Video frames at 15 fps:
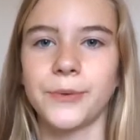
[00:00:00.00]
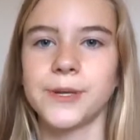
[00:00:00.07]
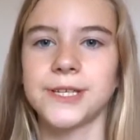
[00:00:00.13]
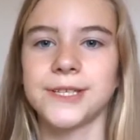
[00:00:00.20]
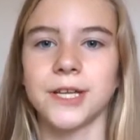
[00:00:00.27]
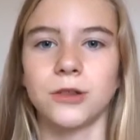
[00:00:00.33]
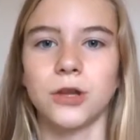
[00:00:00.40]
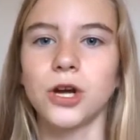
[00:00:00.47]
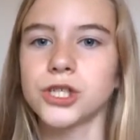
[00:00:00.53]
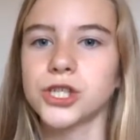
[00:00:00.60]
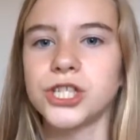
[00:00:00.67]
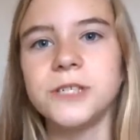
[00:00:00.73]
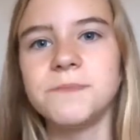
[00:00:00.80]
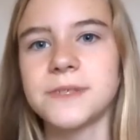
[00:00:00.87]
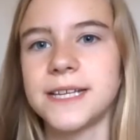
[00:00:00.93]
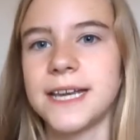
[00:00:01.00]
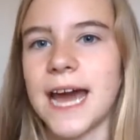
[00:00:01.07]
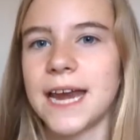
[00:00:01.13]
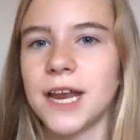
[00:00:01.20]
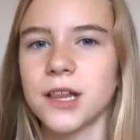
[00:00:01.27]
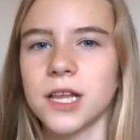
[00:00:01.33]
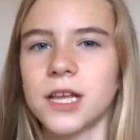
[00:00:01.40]
which is a lot cheaper than
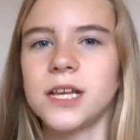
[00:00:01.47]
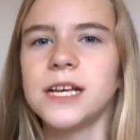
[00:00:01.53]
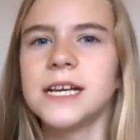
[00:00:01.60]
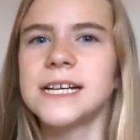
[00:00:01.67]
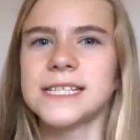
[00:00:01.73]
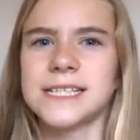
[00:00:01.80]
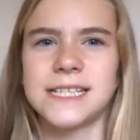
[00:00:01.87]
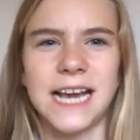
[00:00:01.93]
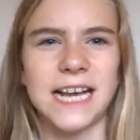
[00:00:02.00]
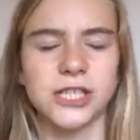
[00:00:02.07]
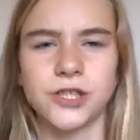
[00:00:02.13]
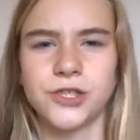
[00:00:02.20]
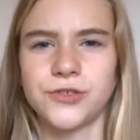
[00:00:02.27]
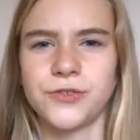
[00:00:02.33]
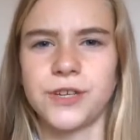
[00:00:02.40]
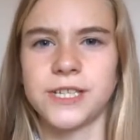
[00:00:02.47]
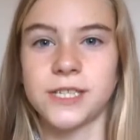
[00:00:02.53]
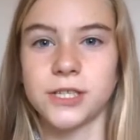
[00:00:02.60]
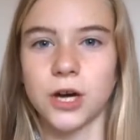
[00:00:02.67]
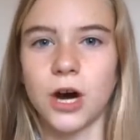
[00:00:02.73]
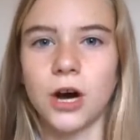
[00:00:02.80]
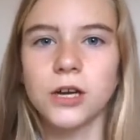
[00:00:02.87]
any of the stationery
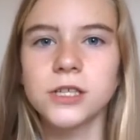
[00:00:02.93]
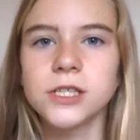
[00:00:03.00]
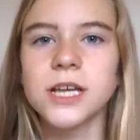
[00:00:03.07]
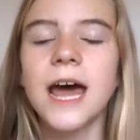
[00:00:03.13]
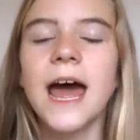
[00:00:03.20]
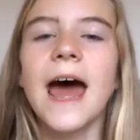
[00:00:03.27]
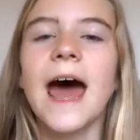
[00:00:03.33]
stores.